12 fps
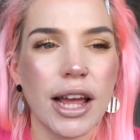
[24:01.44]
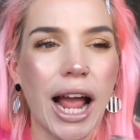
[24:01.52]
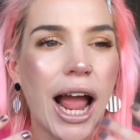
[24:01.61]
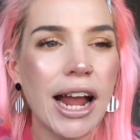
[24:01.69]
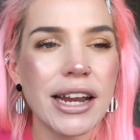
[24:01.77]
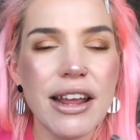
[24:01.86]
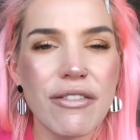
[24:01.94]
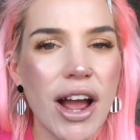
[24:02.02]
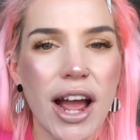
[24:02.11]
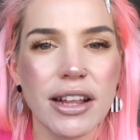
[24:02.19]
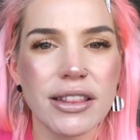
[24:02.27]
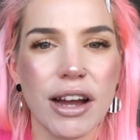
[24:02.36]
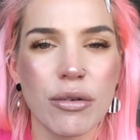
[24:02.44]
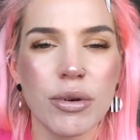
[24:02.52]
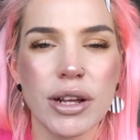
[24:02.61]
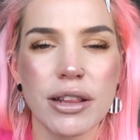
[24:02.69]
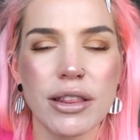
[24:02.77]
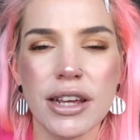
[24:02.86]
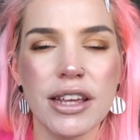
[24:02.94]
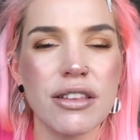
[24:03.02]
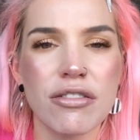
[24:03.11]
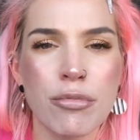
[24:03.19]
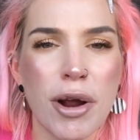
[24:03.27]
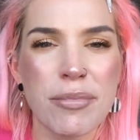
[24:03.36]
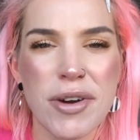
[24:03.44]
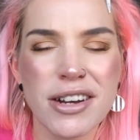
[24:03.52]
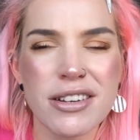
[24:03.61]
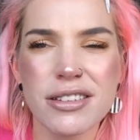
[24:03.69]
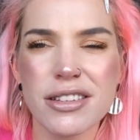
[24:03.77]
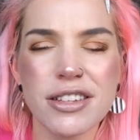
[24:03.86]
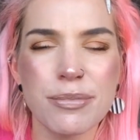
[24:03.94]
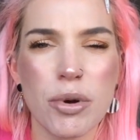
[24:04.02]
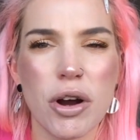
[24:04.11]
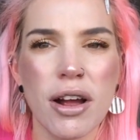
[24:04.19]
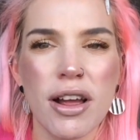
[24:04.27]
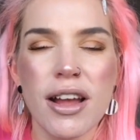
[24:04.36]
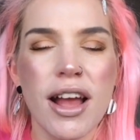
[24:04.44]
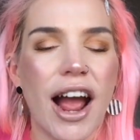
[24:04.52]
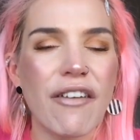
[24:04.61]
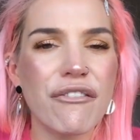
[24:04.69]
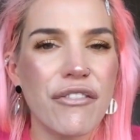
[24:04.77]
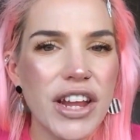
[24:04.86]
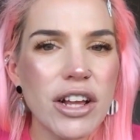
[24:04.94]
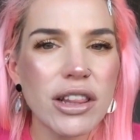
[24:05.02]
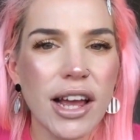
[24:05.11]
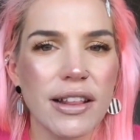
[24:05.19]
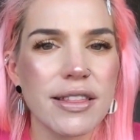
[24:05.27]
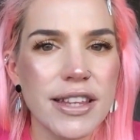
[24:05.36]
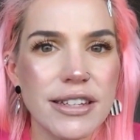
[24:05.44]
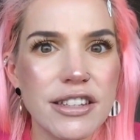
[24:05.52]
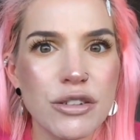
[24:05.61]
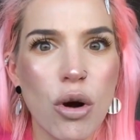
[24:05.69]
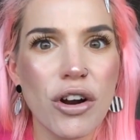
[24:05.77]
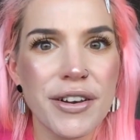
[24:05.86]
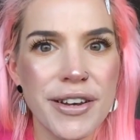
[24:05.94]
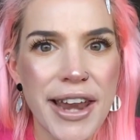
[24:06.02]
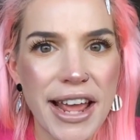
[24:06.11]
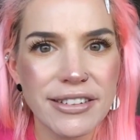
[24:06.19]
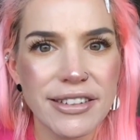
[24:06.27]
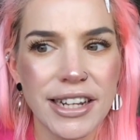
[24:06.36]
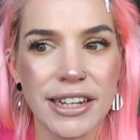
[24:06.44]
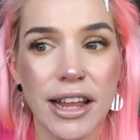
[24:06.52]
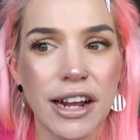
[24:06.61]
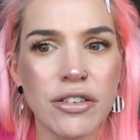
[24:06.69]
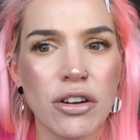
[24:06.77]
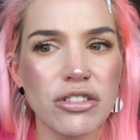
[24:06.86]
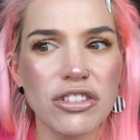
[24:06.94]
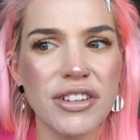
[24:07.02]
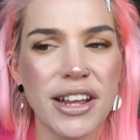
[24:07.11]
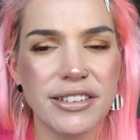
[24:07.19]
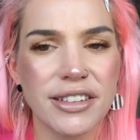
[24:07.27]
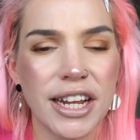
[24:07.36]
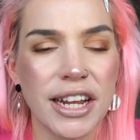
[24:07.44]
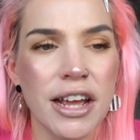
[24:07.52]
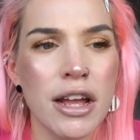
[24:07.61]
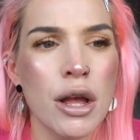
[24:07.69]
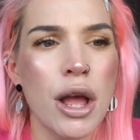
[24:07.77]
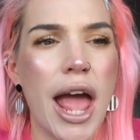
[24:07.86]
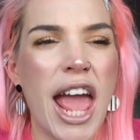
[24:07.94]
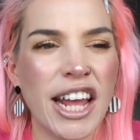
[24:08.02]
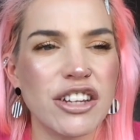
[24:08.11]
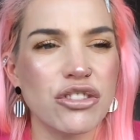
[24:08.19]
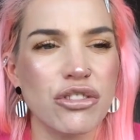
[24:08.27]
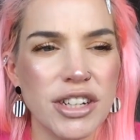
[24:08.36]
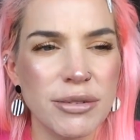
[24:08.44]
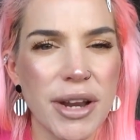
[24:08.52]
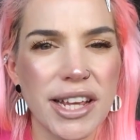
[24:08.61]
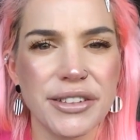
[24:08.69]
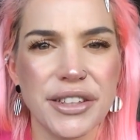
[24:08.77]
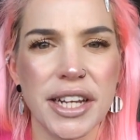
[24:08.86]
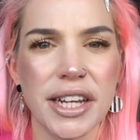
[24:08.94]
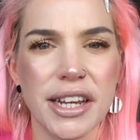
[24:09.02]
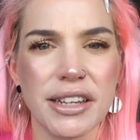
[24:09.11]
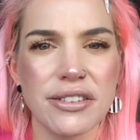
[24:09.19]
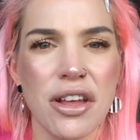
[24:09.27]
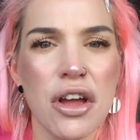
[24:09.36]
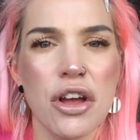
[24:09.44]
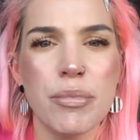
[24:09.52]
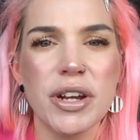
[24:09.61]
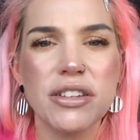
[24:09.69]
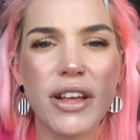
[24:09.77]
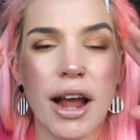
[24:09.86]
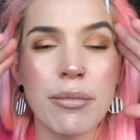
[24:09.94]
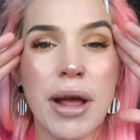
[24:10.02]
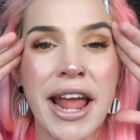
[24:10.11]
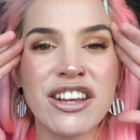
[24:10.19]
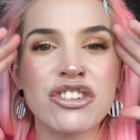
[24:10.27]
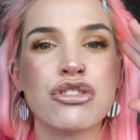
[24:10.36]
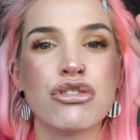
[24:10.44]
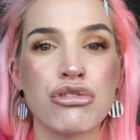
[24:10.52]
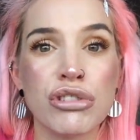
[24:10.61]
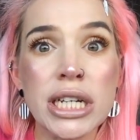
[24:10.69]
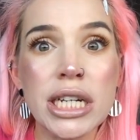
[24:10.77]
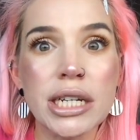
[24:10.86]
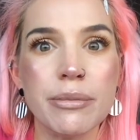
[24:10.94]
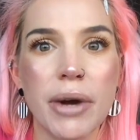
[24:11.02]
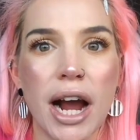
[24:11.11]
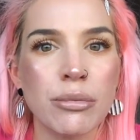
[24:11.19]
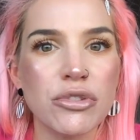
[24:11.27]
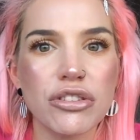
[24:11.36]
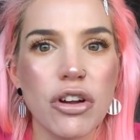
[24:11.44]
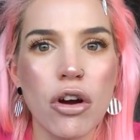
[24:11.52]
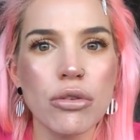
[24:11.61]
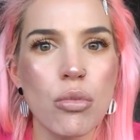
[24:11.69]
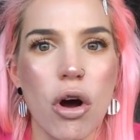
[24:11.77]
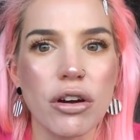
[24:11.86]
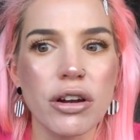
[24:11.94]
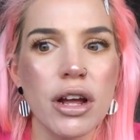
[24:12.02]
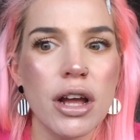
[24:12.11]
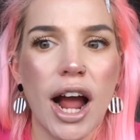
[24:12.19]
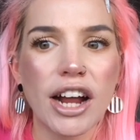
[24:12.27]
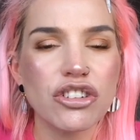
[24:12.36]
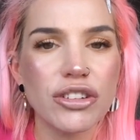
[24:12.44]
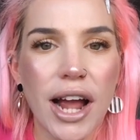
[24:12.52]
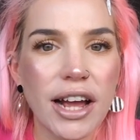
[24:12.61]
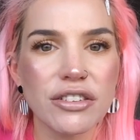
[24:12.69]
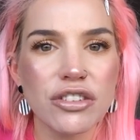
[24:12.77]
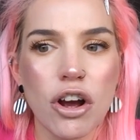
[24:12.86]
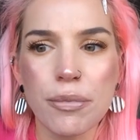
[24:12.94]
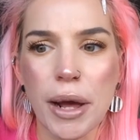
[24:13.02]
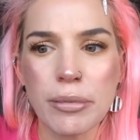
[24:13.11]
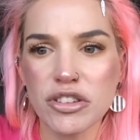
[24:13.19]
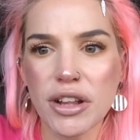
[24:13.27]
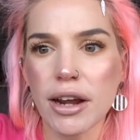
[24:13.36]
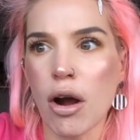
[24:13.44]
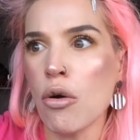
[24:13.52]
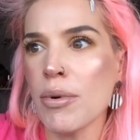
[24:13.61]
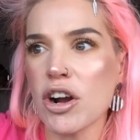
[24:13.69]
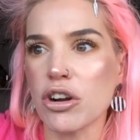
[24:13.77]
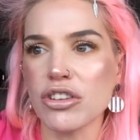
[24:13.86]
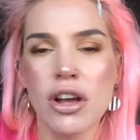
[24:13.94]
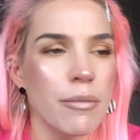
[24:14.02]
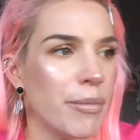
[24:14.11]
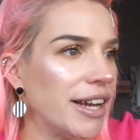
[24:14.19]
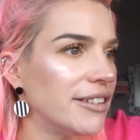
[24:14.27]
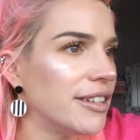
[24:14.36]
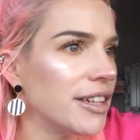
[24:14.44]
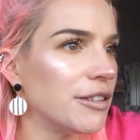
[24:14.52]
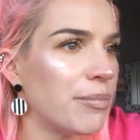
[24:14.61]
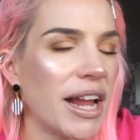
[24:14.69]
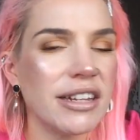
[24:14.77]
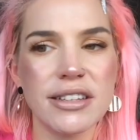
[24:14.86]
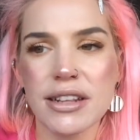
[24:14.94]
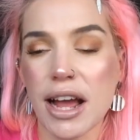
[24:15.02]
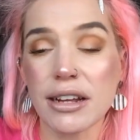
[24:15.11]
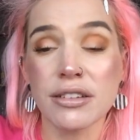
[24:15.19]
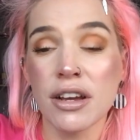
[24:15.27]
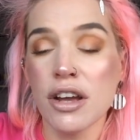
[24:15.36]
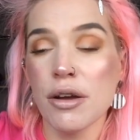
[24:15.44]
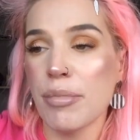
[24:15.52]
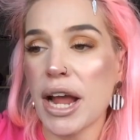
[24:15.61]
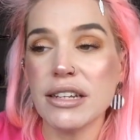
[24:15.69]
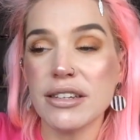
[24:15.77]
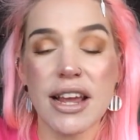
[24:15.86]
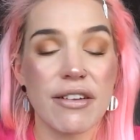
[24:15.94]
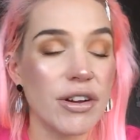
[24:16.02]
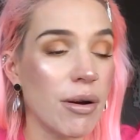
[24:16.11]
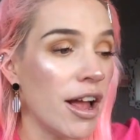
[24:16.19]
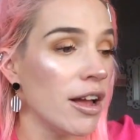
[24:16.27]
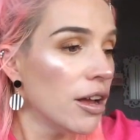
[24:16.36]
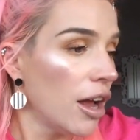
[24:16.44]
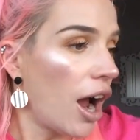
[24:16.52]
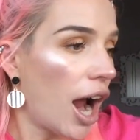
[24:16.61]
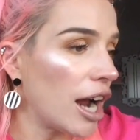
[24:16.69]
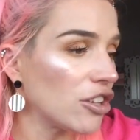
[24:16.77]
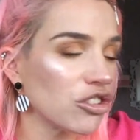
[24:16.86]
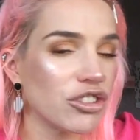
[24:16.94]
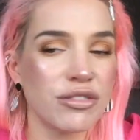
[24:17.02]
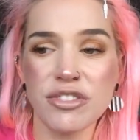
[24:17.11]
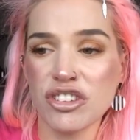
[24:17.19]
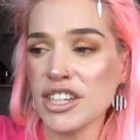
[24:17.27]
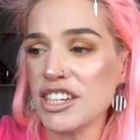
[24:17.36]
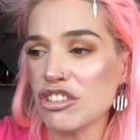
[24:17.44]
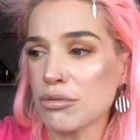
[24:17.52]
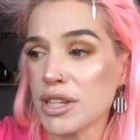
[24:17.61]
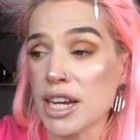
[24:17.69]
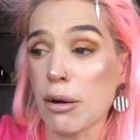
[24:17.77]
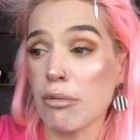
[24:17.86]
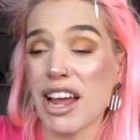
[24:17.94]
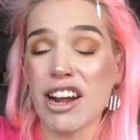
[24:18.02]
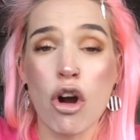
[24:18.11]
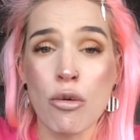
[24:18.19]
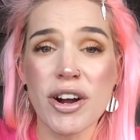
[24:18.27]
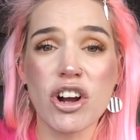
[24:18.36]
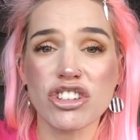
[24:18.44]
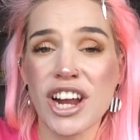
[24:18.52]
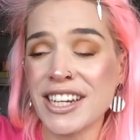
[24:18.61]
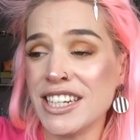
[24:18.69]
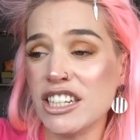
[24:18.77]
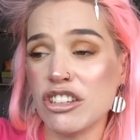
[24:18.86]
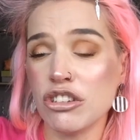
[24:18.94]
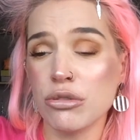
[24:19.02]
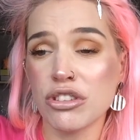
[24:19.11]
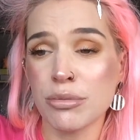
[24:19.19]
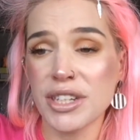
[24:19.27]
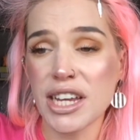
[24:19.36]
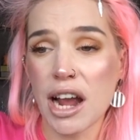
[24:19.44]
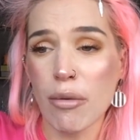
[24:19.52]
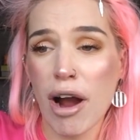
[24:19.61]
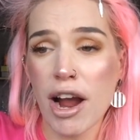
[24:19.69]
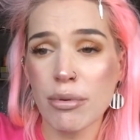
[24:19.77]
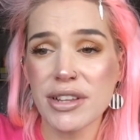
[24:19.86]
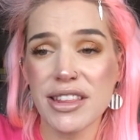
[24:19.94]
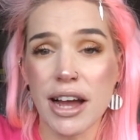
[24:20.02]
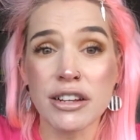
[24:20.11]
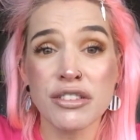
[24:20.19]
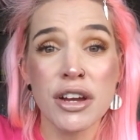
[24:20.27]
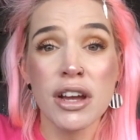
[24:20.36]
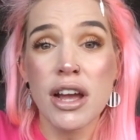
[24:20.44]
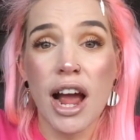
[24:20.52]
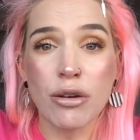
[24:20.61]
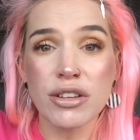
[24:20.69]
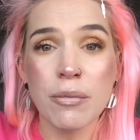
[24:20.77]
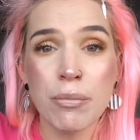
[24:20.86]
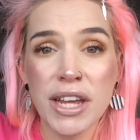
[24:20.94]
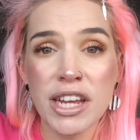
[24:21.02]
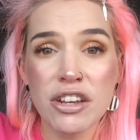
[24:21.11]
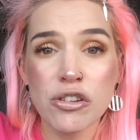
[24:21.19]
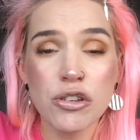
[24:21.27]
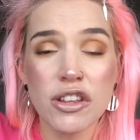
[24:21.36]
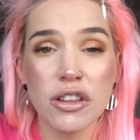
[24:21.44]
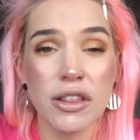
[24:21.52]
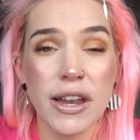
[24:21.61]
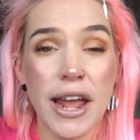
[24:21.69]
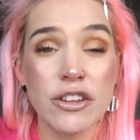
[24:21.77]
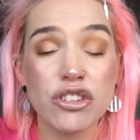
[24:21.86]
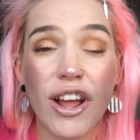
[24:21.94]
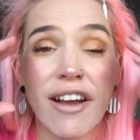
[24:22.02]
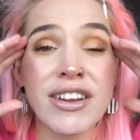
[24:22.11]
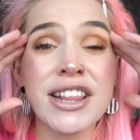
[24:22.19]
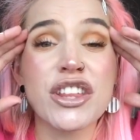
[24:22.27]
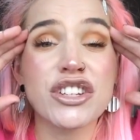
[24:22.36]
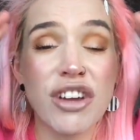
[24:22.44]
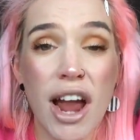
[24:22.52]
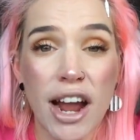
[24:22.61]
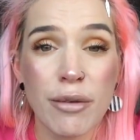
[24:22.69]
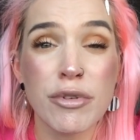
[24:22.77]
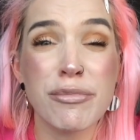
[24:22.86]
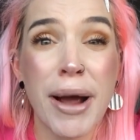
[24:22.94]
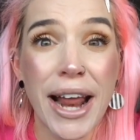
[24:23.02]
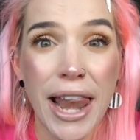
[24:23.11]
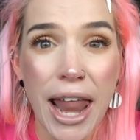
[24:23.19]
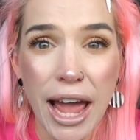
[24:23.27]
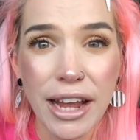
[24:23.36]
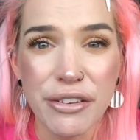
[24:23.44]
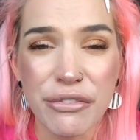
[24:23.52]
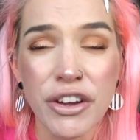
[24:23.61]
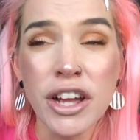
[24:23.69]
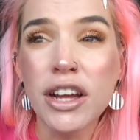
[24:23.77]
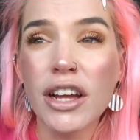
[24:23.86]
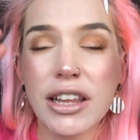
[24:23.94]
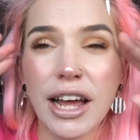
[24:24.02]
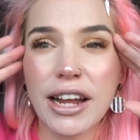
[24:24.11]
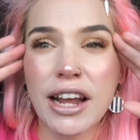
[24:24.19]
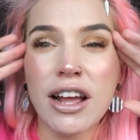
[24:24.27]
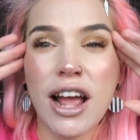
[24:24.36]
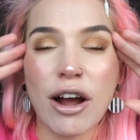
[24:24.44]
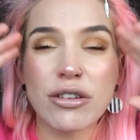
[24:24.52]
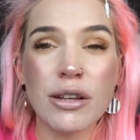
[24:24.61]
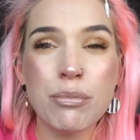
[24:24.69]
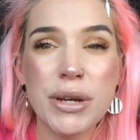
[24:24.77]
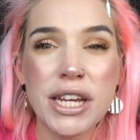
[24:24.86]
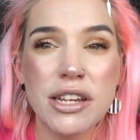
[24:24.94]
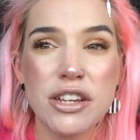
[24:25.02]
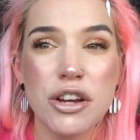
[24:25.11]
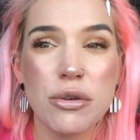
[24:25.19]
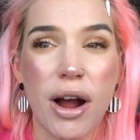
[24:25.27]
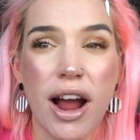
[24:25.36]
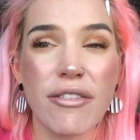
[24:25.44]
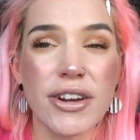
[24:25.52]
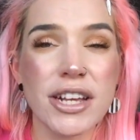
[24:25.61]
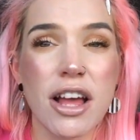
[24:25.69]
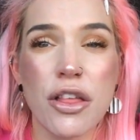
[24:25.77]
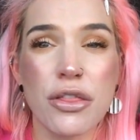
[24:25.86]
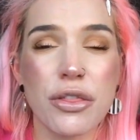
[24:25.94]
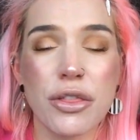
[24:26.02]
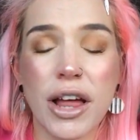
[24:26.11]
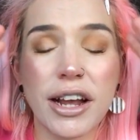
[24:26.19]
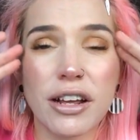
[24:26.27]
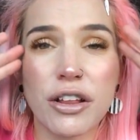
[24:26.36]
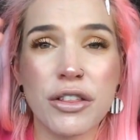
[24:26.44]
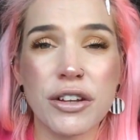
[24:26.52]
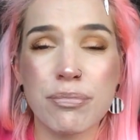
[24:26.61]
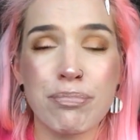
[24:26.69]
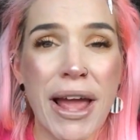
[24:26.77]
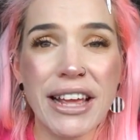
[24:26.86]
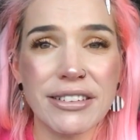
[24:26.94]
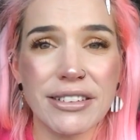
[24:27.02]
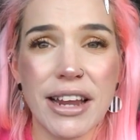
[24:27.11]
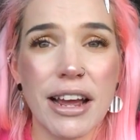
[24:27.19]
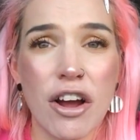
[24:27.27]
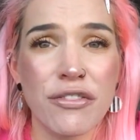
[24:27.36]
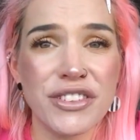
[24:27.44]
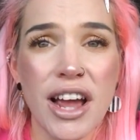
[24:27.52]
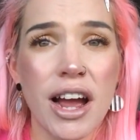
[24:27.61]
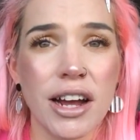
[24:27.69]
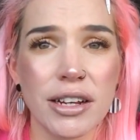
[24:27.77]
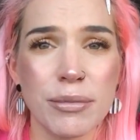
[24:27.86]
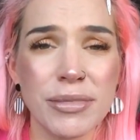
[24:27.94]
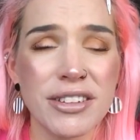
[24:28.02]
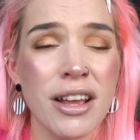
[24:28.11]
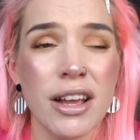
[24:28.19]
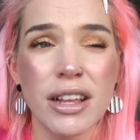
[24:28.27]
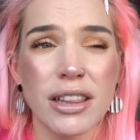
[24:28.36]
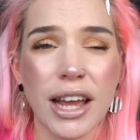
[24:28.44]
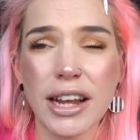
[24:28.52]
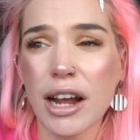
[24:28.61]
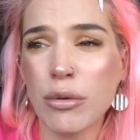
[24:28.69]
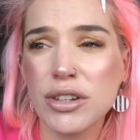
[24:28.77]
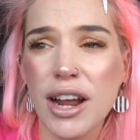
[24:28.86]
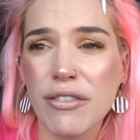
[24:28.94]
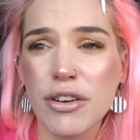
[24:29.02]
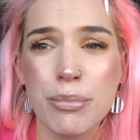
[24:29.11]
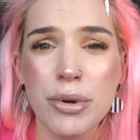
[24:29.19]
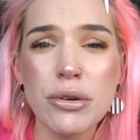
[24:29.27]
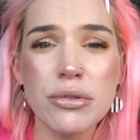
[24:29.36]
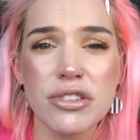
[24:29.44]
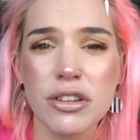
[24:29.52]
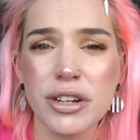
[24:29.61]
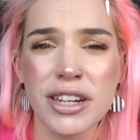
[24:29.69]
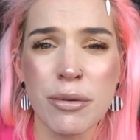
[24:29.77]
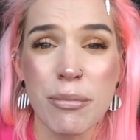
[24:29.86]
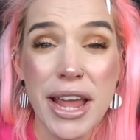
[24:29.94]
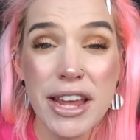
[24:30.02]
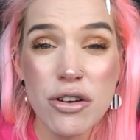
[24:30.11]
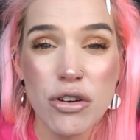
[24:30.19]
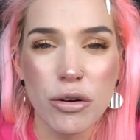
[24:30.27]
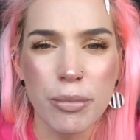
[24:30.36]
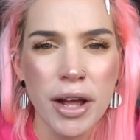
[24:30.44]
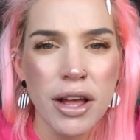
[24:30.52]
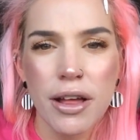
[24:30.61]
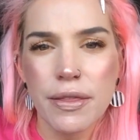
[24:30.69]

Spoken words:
Like, I never had that with either of my pregnancies, but I feel like this is what nesting, like not just nesting, extreme nesting is, because I'm extreme. I'm just on one. I just can't stop. I'm just like, oh my gosh, painting this, painting that, painting everywhere. I just see something, I'm like, oh my gosh, I need to do some DIY with that. I was in B&Q the other day, just having the time of my life. Like, I was in B&Q having like the best of times, like I would have at Boots looking at makeup.